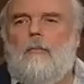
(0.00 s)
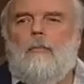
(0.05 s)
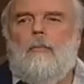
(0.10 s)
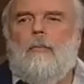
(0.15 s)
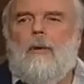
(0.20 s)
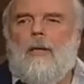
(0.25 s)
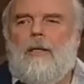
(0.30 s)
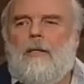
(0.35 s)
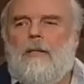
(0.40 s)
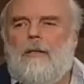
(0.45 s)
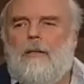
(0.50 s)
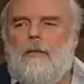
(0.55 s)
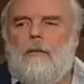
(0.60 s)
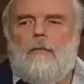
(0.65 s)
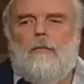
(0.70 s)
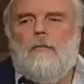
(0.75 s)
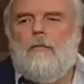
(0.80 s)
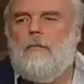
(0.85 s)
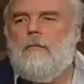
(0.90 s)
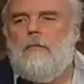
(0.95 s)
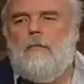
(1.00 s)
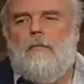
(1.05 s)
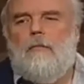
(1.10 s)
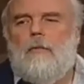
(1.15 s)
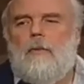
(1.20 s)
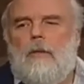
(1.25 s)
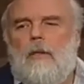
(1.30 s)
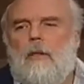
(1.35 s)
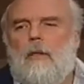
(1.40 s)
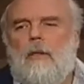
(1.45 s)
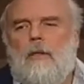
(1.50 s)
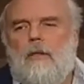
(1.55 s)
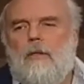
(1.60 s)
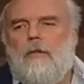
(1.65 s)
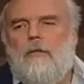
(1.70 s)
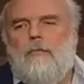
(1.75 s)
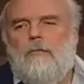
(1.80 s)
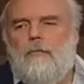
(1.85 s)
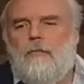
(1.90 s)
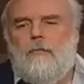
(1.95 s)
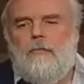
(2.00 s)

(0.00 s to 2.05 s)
by kind of